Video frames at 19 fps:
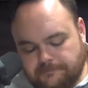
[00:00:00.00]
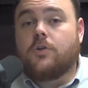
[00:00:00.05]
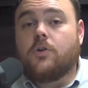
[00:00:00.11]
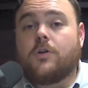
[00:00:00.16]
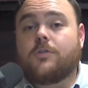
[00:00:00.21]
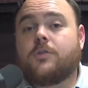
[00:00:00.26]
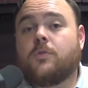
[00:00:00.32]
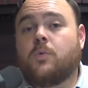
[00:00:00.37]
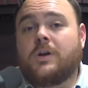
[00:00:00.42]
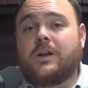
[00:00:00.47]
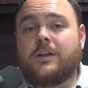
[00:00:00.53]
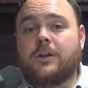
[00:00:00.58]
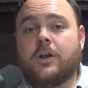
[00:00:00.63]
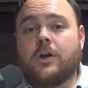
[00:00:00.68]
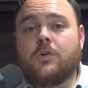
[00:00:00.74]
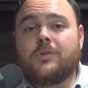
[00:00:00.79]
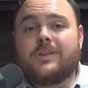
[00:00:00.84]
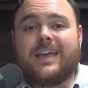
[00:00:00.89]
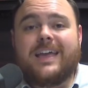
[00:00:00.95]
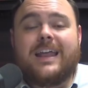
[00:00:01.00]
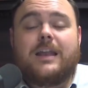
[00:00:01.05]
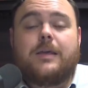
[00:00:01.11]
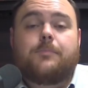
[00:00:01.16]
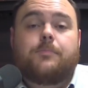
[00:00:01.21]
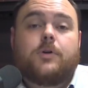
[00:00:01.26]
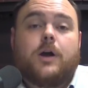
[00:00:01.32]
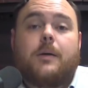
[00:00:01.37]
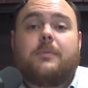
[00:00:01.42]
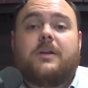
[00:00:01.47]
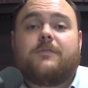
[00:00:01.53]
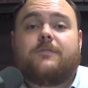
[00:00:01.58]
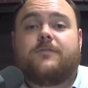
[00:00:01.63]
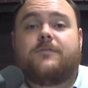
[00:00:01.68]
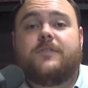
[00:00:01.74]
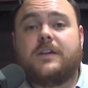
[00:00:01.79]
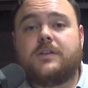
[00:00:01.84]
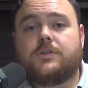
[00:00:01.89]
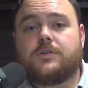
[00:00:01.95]
You also want to note any prominent
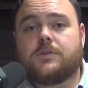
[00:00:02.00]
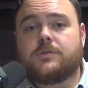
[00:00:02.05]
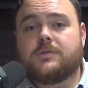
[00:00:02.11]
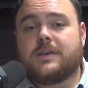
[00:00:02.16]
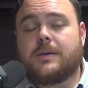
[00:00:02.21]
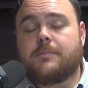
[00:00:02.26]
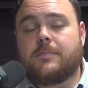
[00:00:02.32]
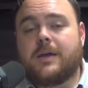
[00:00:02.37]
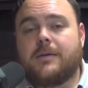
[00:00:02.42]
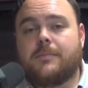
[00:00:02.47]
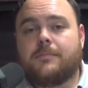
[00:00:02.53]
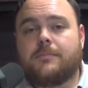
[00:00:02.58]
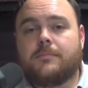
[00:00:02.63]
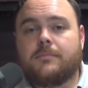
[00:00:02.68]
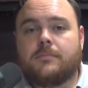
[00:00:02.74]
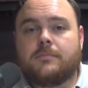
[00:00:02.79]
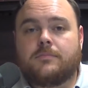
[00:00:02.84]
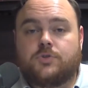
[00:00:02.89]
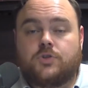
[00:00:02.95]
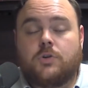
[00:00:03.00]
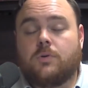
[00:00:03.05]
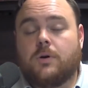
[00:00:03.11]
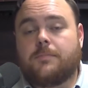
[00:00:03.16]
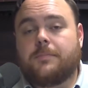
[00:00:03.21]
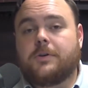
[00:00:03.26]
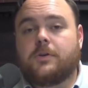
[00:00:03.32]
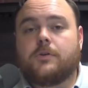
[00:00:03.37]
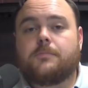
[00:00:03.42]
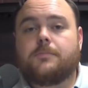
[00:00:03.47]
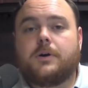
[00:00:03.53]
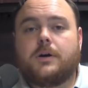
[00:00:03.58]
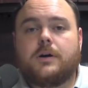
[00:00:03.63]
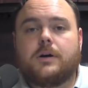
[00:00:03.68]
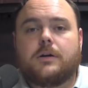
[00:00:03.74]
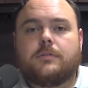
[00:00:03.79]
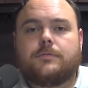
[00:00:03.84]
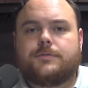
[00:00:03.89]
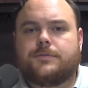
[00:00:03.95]
features that may show up in your
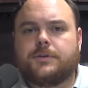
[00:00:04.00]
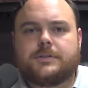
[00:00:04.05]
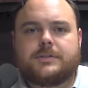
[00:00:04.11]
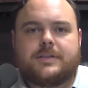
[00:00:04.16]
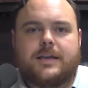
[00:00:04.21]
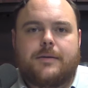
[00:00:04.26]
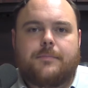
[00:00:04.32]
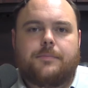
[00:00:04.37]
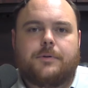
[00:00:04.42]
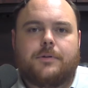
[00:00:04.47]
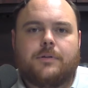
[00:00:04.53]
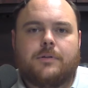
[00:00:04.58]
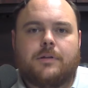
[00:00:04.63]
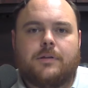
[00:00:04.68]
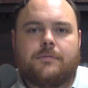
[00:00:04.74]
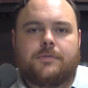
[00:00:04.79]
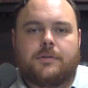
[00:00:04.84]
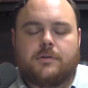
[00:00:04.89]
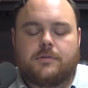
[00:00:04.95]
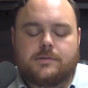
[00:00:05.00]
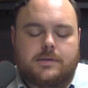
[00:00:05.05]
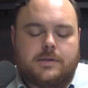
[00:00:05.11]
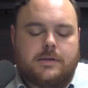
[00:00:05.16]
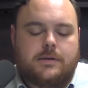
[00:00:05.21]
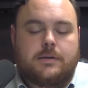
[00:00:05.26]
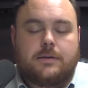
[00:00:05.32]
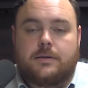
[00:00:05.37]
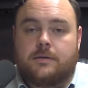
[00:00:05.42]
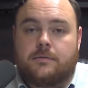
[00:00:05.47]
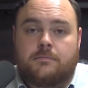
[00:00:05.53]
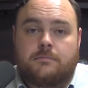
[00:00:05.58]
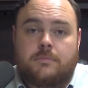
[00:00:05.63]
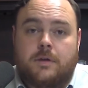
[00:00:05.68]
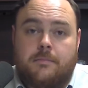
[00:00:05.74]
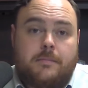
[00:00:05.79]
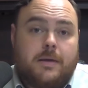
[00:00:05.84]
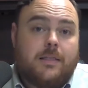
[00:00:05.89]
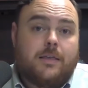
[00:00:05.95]
part. For example, if there's a
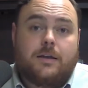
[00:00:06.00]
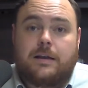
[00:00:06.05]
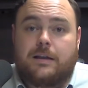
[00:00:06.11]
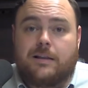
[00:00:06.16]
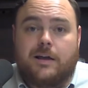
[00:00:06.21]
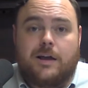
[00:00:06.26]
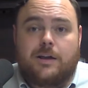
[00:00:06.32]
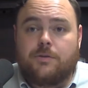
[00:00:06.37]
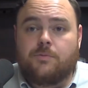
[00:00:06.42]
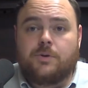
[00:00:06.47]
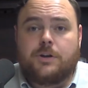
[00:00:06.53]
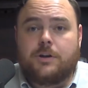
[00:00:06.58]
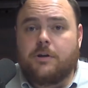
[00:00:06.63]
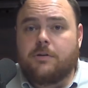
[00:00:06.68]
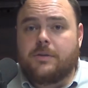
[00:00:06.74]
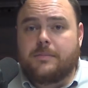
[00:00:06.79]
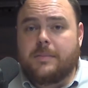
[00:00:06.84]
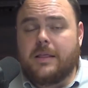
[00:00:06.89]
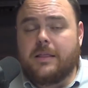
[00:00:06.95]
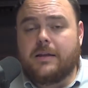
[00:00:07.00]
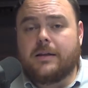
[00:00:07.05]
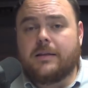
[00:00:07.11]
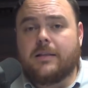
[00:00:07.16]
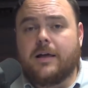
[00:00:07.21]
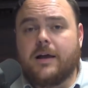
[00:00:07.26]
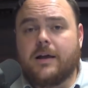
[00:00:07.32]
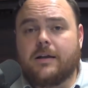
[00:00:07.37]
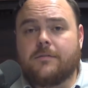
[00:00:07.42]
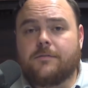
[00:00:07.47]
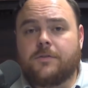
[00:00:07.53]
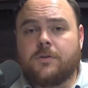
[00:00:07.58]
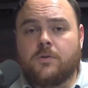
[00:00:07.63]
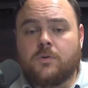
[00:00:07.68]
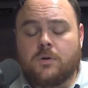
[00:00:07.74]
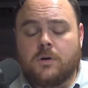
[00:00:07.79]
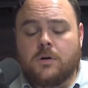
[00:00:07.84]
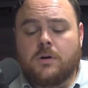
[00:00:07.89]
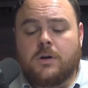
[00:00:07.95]
melody line, you want to know the melody line. If
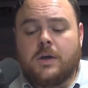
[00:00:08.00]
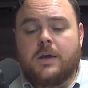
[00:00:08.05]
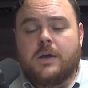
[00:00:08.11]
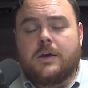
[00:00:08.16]
you're